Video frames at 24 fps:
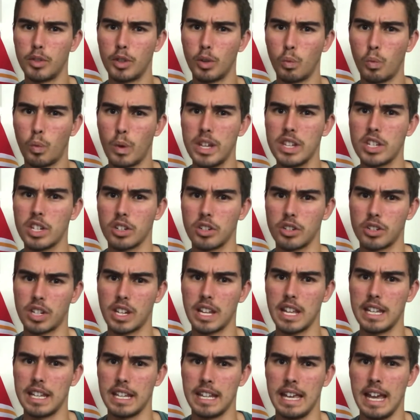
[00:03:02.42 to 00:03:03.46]
Wizards
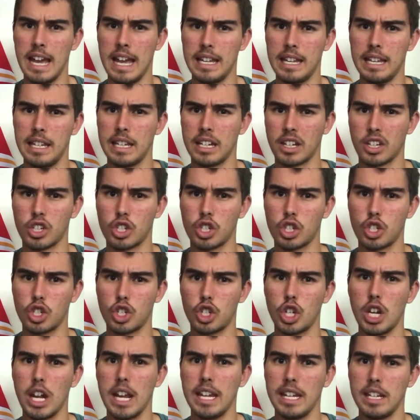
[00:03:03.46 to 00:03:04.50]
can get in
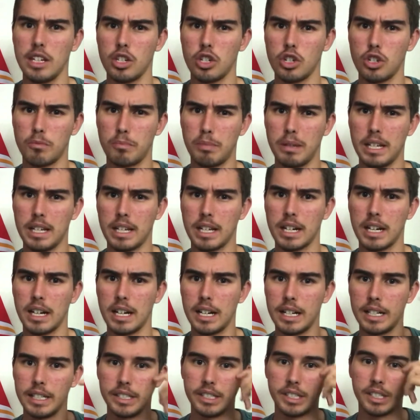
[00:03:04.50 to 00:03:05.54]
exchange
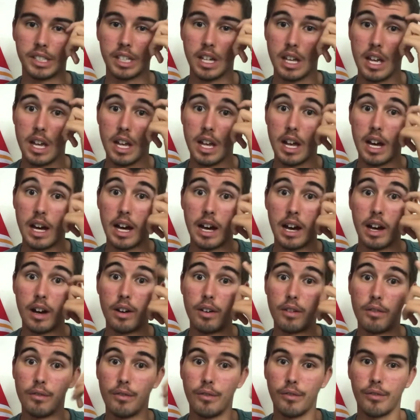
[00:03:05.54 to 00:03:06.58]
because
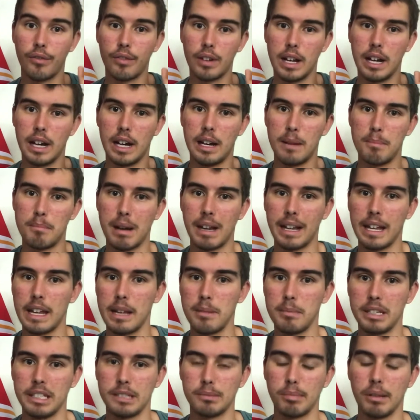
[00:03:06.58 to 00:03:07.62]
of
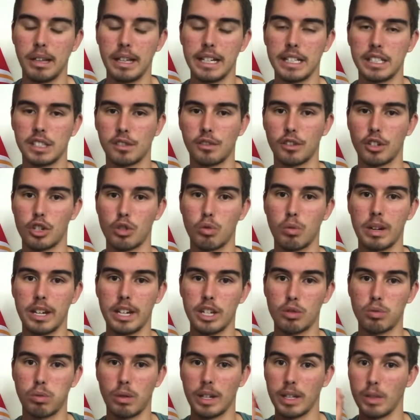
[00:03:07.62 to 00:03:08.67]
Miami's plans for
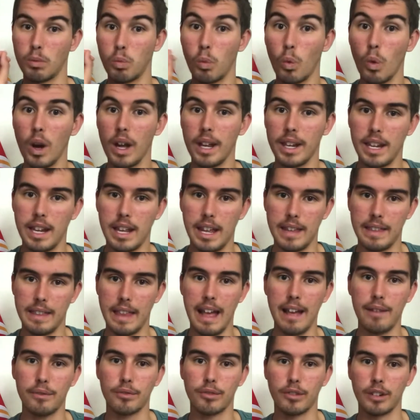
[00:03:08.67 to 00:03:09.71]
2021 and
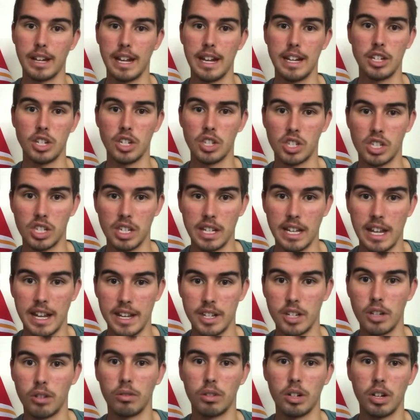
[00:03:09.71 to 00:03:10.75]
that free agency. I
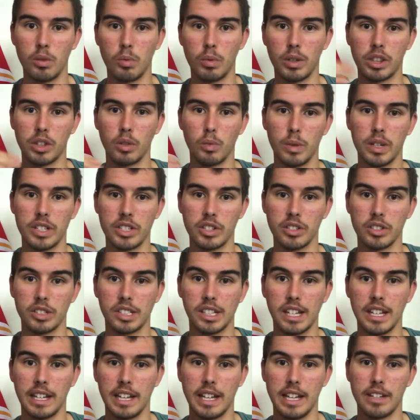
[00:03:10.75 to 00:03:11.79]
don't know what the Wizards
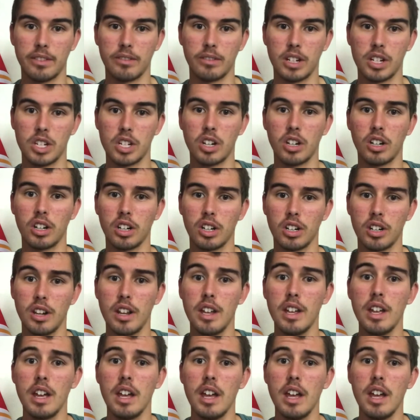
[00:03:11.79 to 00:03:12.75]
can get in return.